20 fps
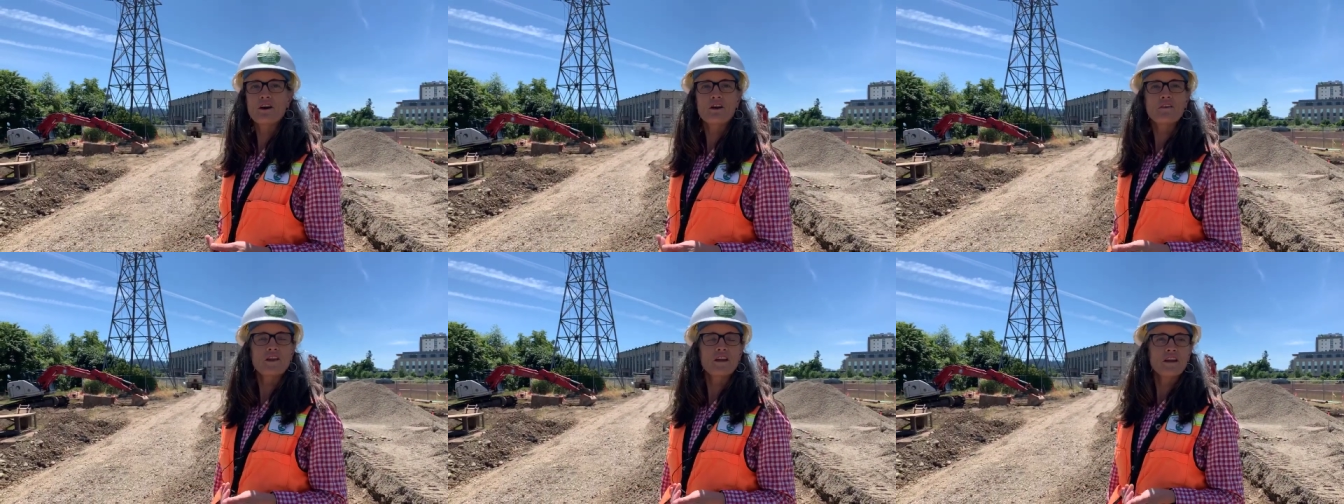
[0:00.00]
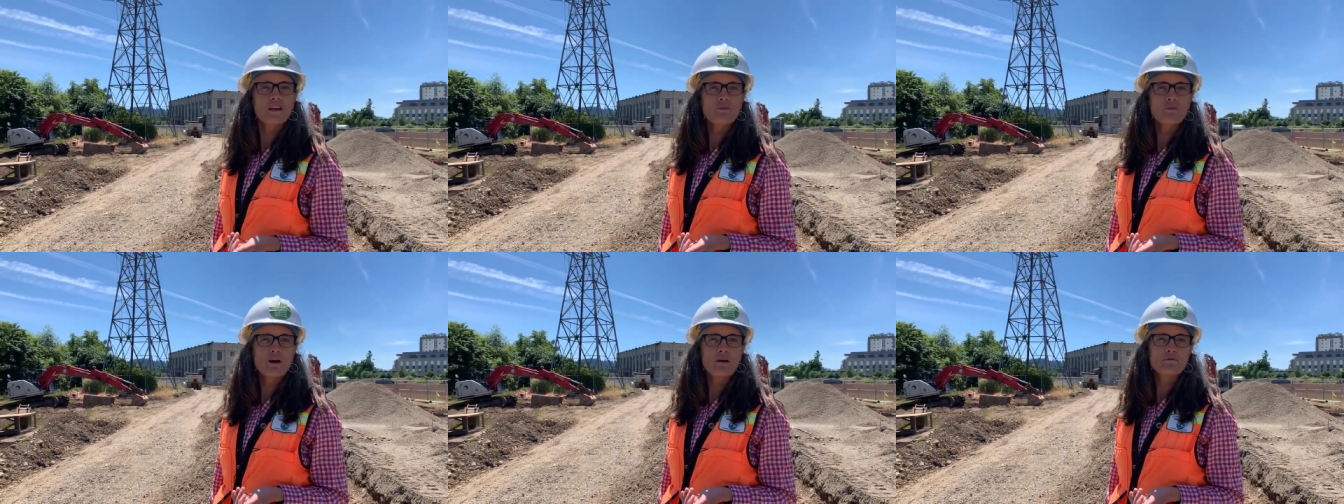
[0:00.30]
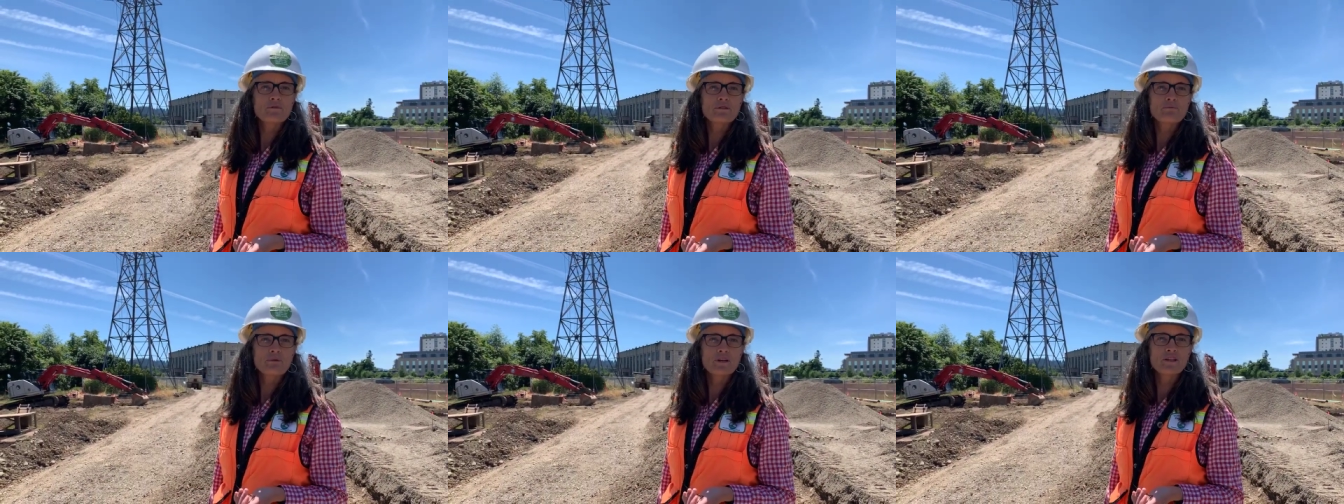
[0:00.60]

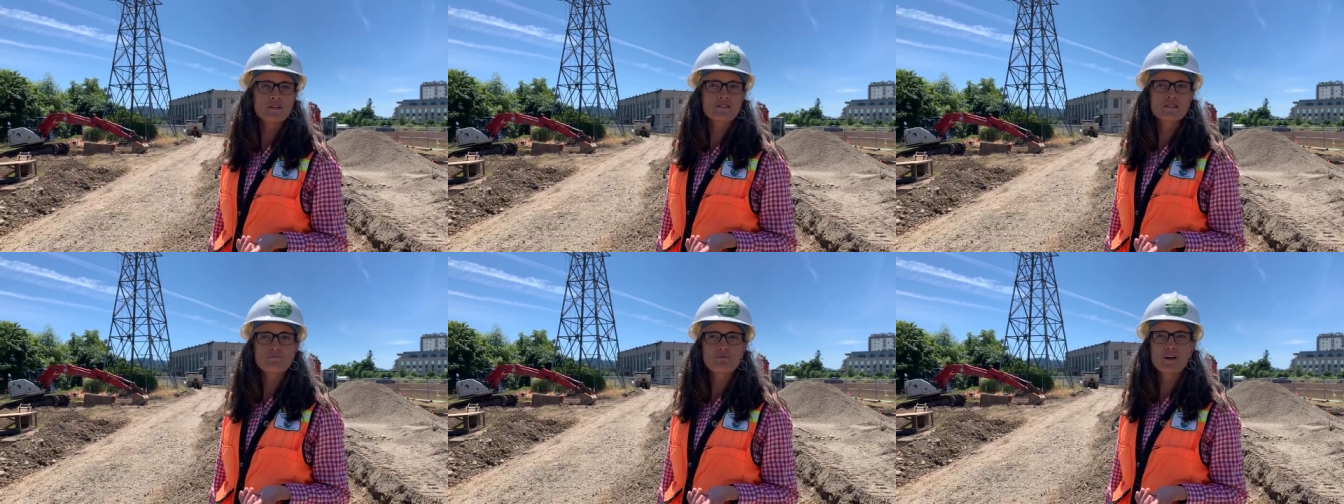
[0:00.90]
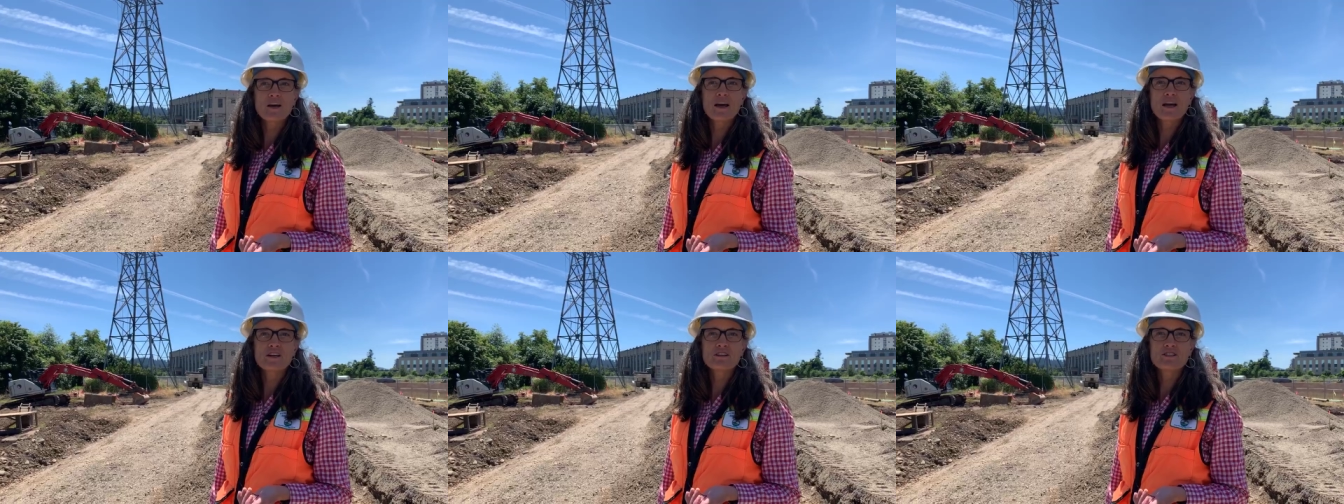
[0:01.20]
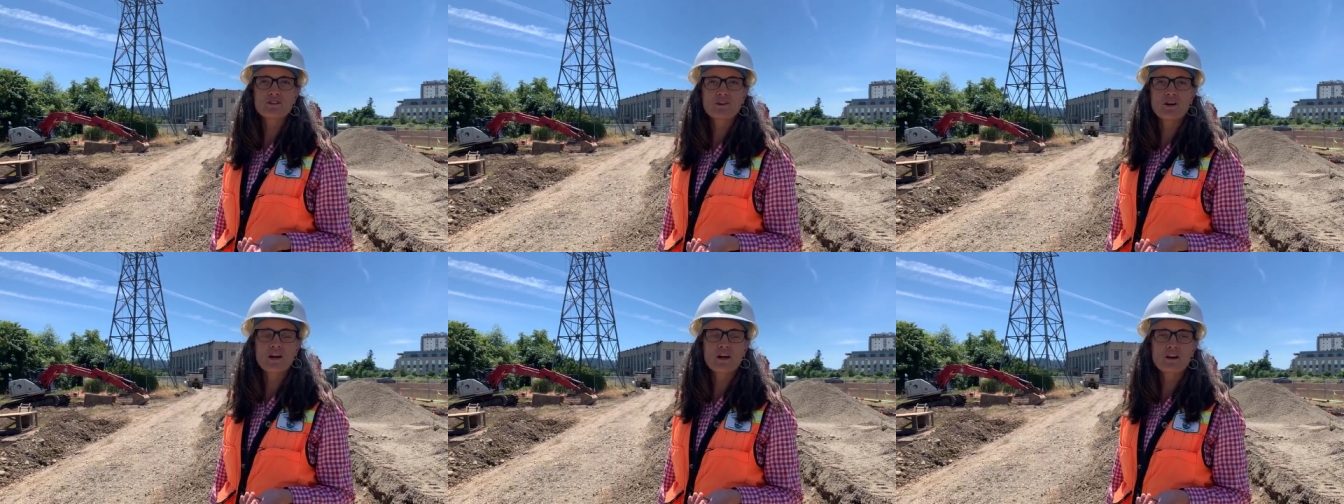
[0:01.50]
E-Web's been supplying
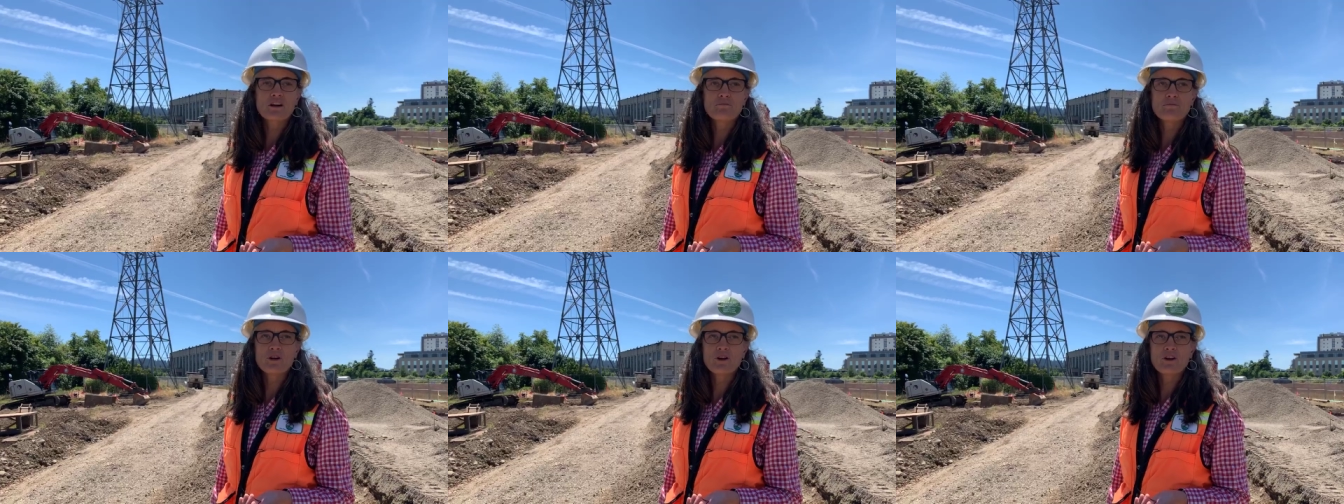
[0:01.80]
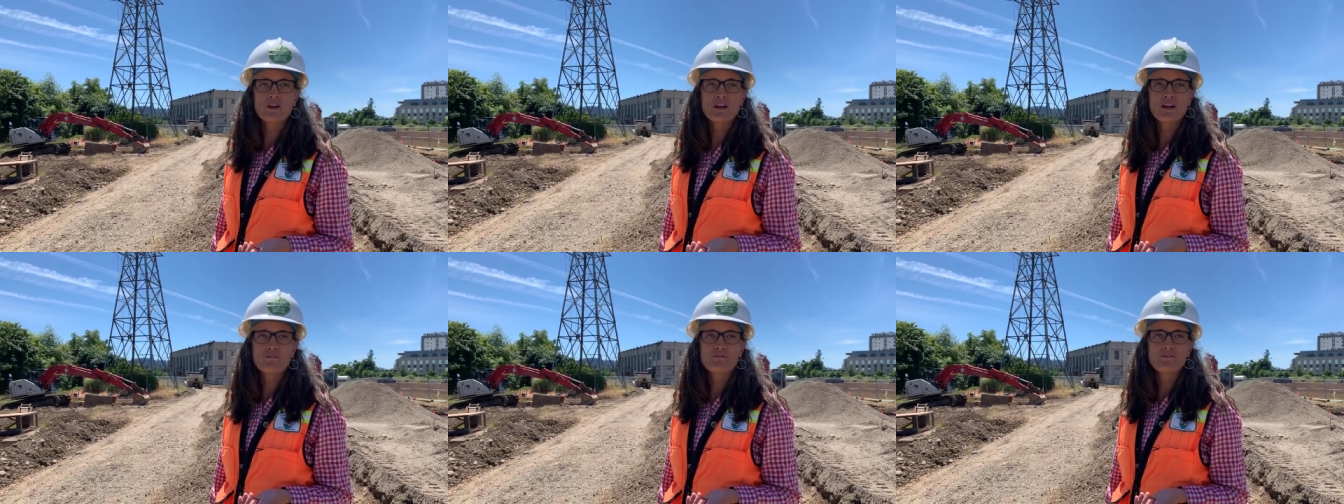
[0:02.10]
to our community